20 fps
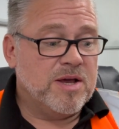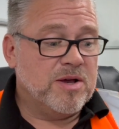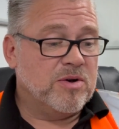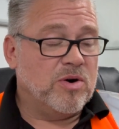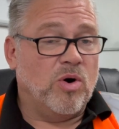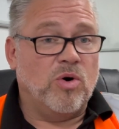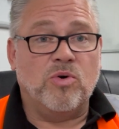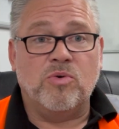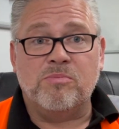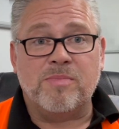
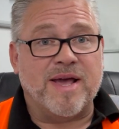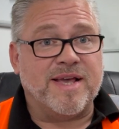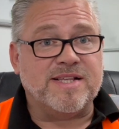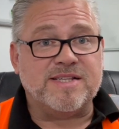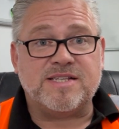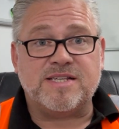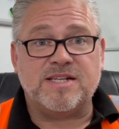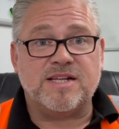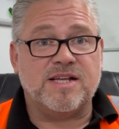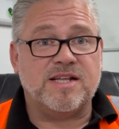All
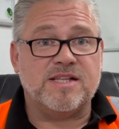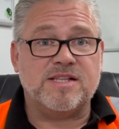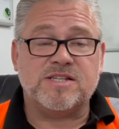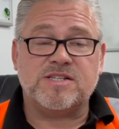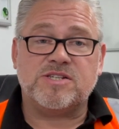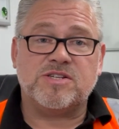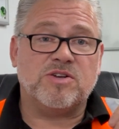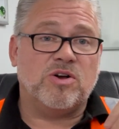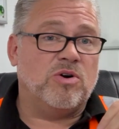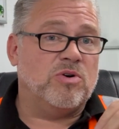
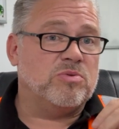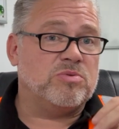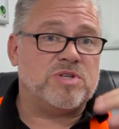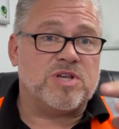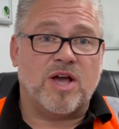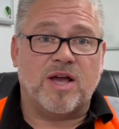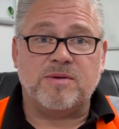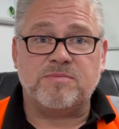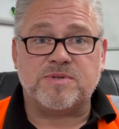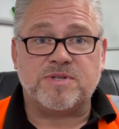maintenance, all
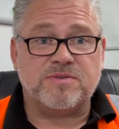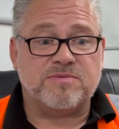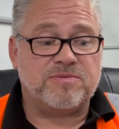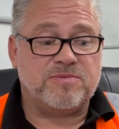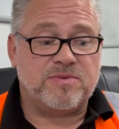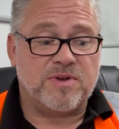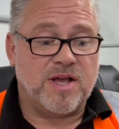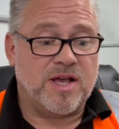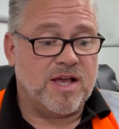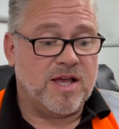types
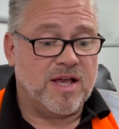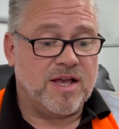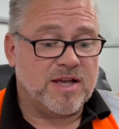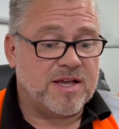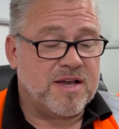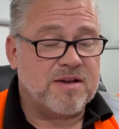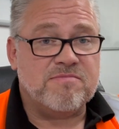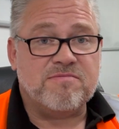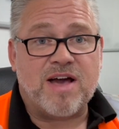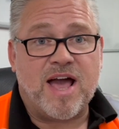of
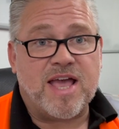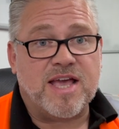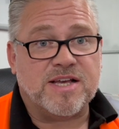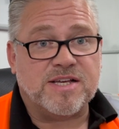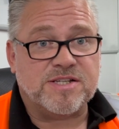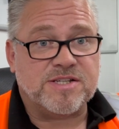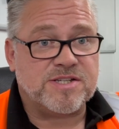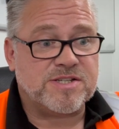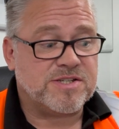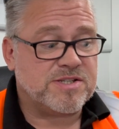
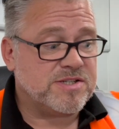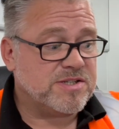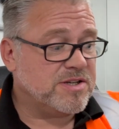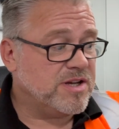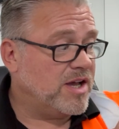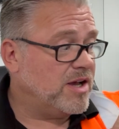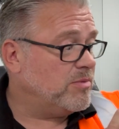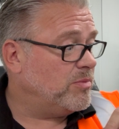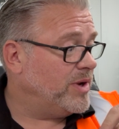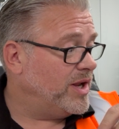conveyors
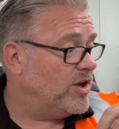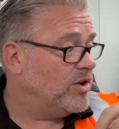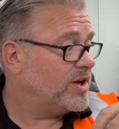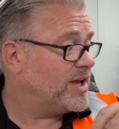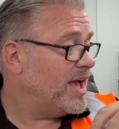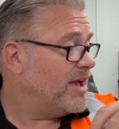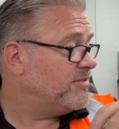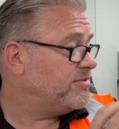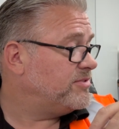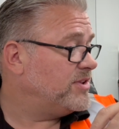we look
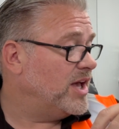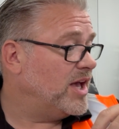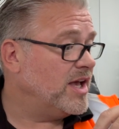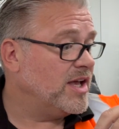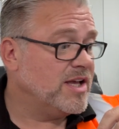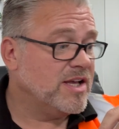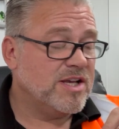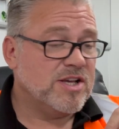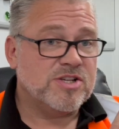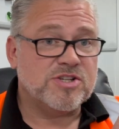after,
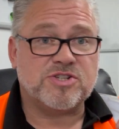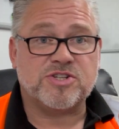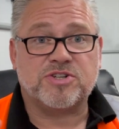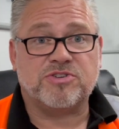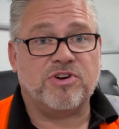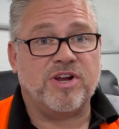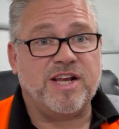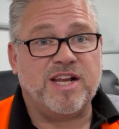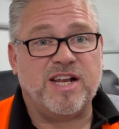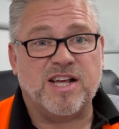
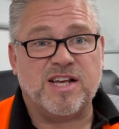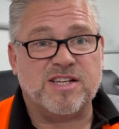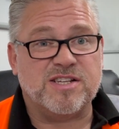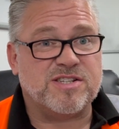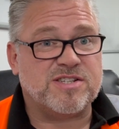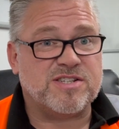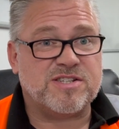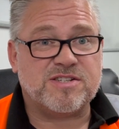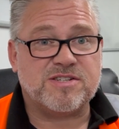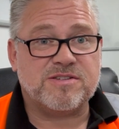
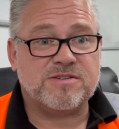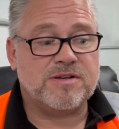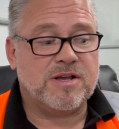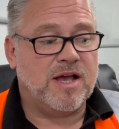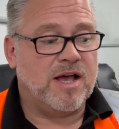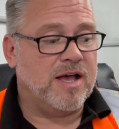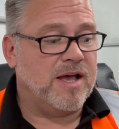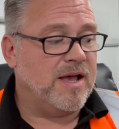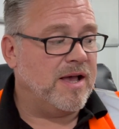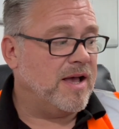screeners,
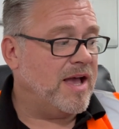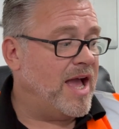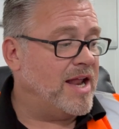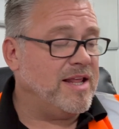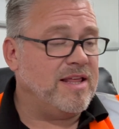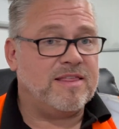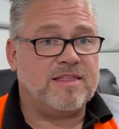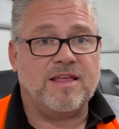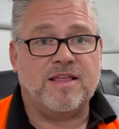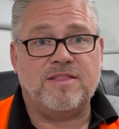
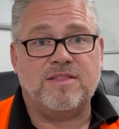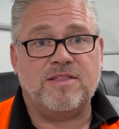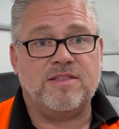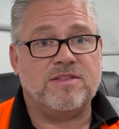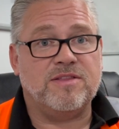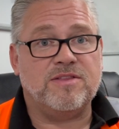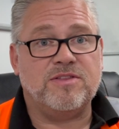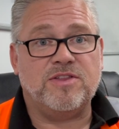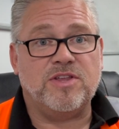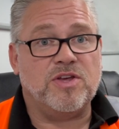anything
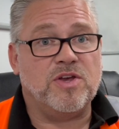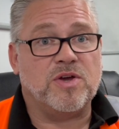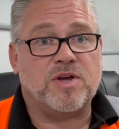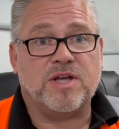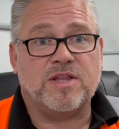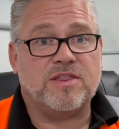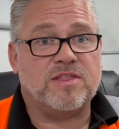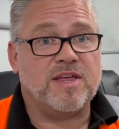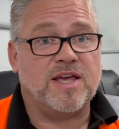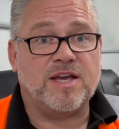that you
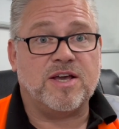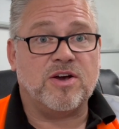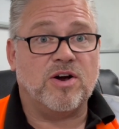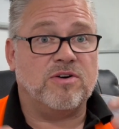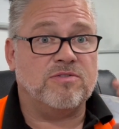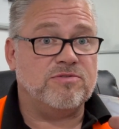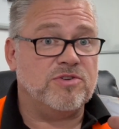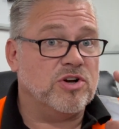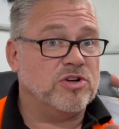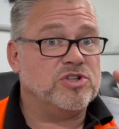can think
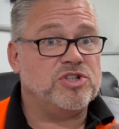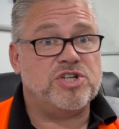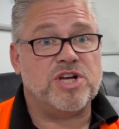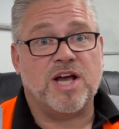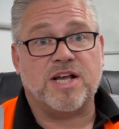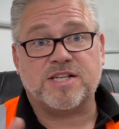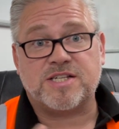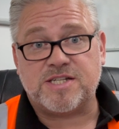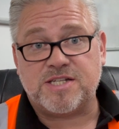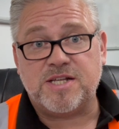of, not
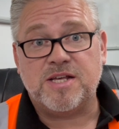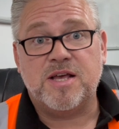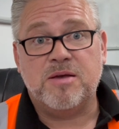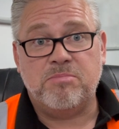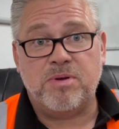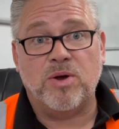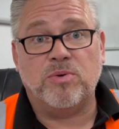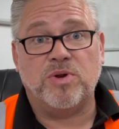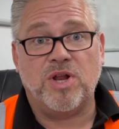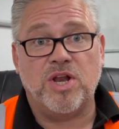just
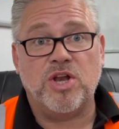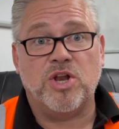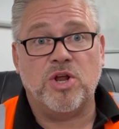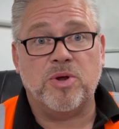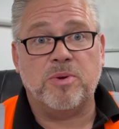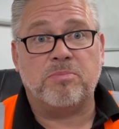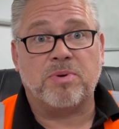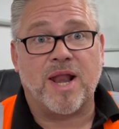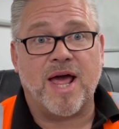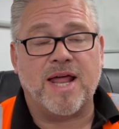building new
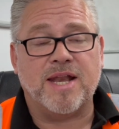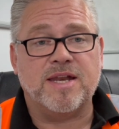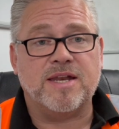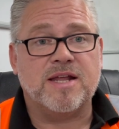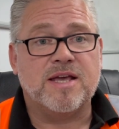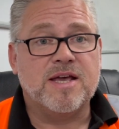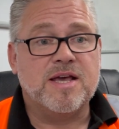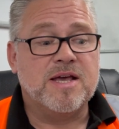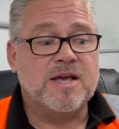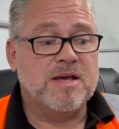plant,
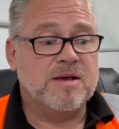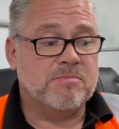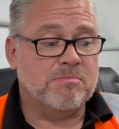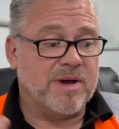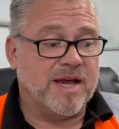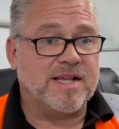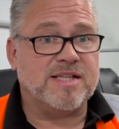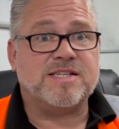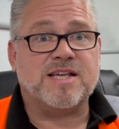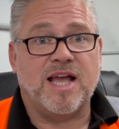
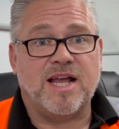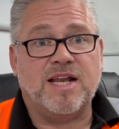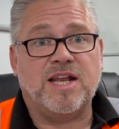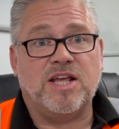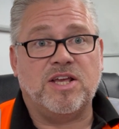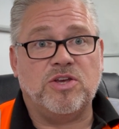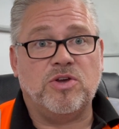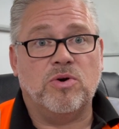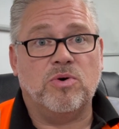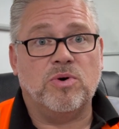
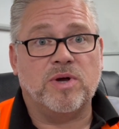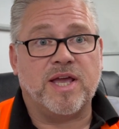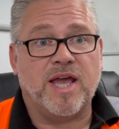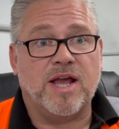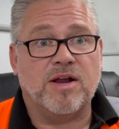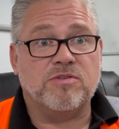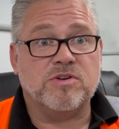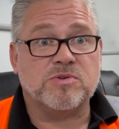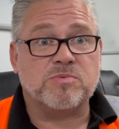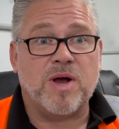maintaining your
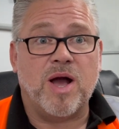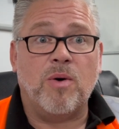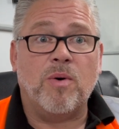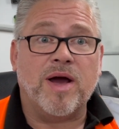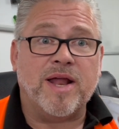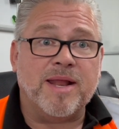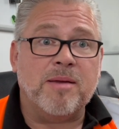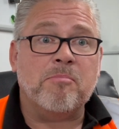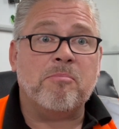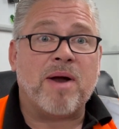gear as well,
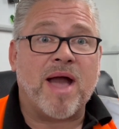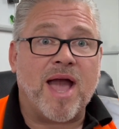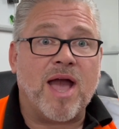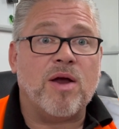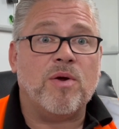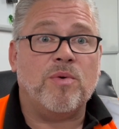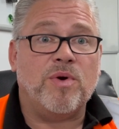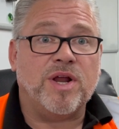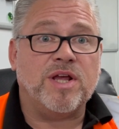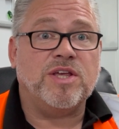and
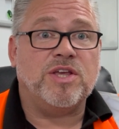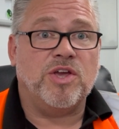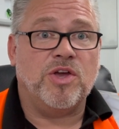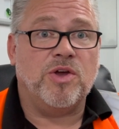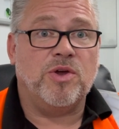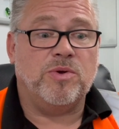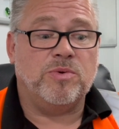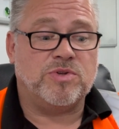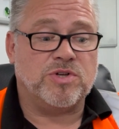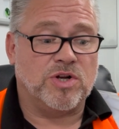empowering
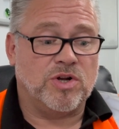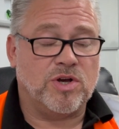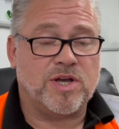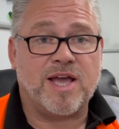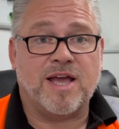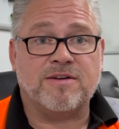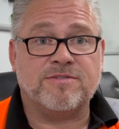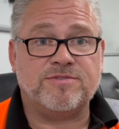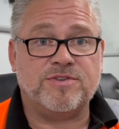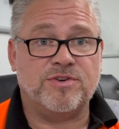you to look
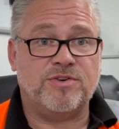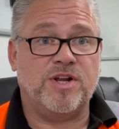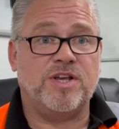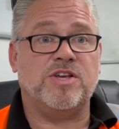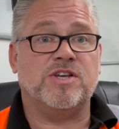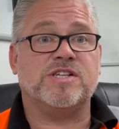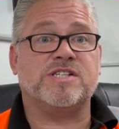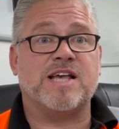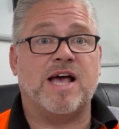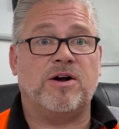after it
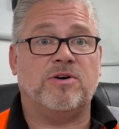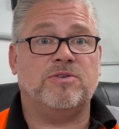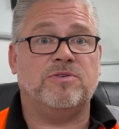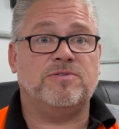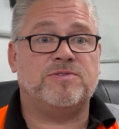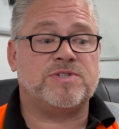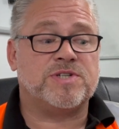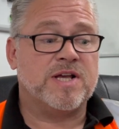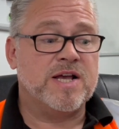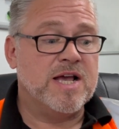
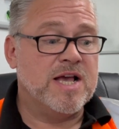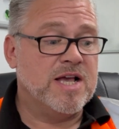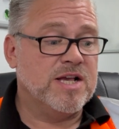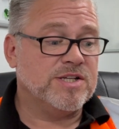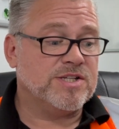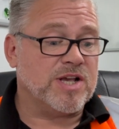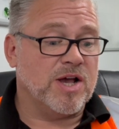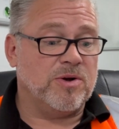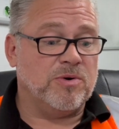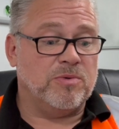yourselves.
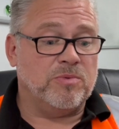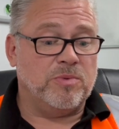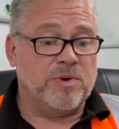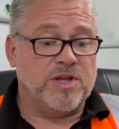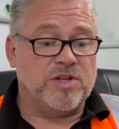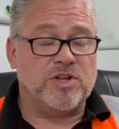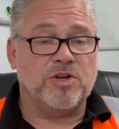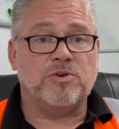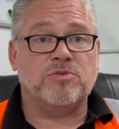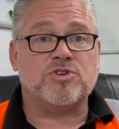So we
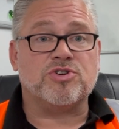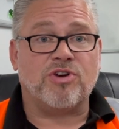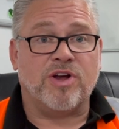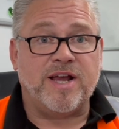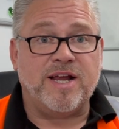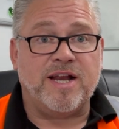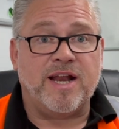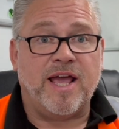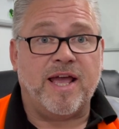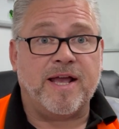do
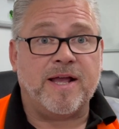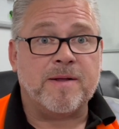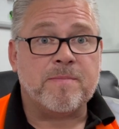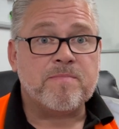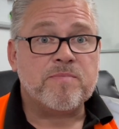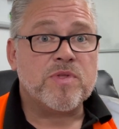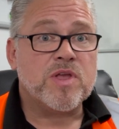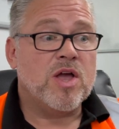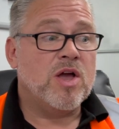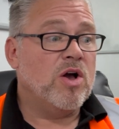training,
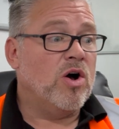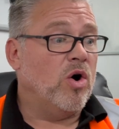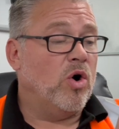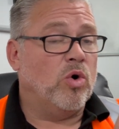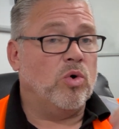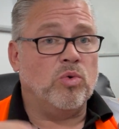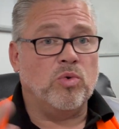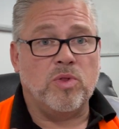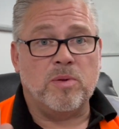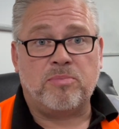
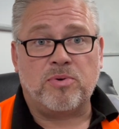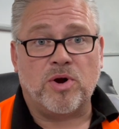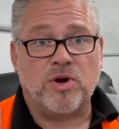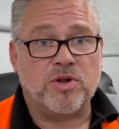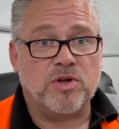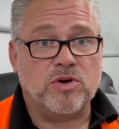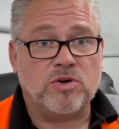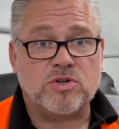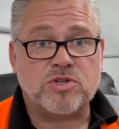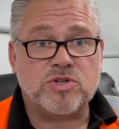all the
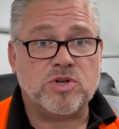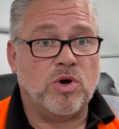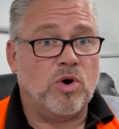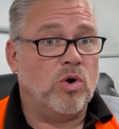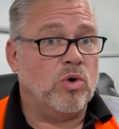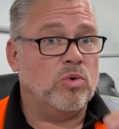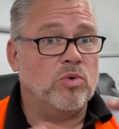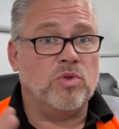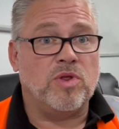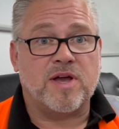products,
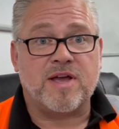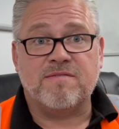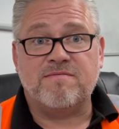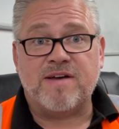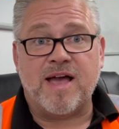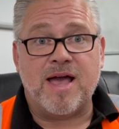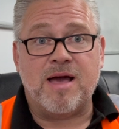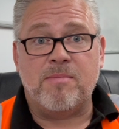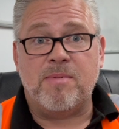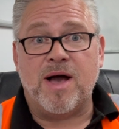all the
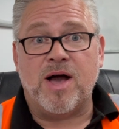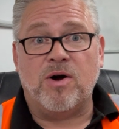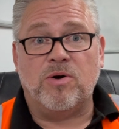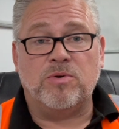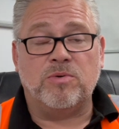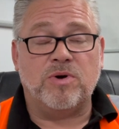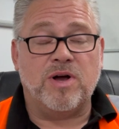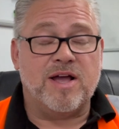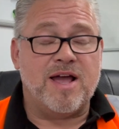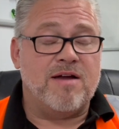conveyor
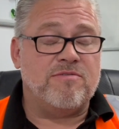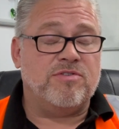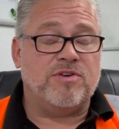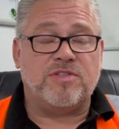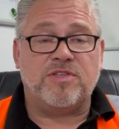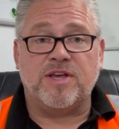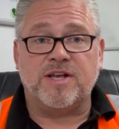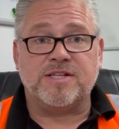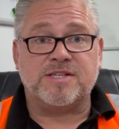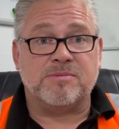belt,
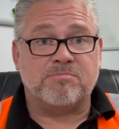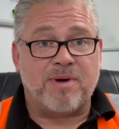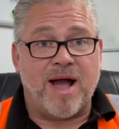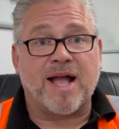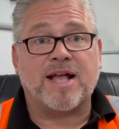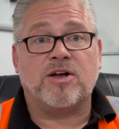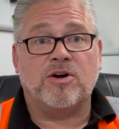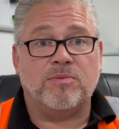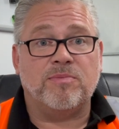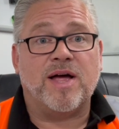everything to
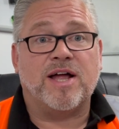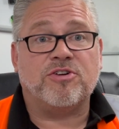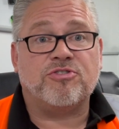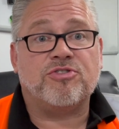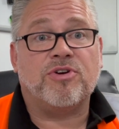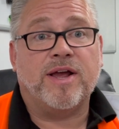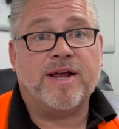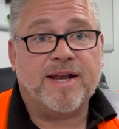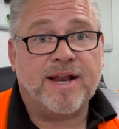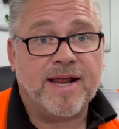back up that
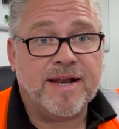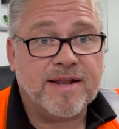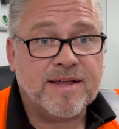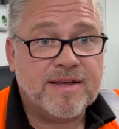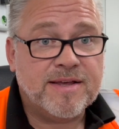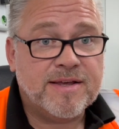training.